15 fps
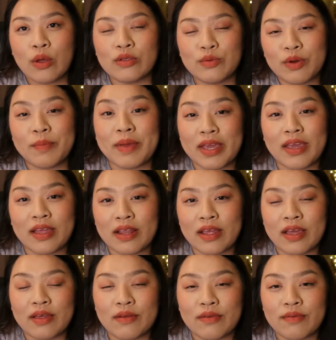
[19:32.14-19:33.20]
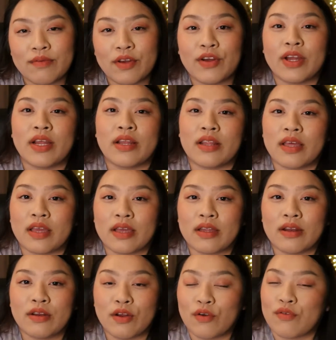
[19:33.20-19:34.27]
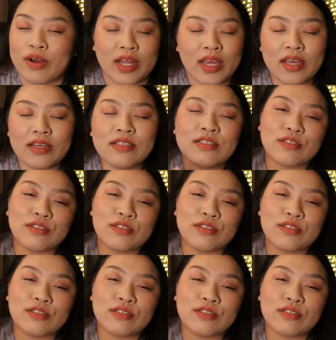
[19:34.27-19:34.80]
what making it very like nerve-wracking.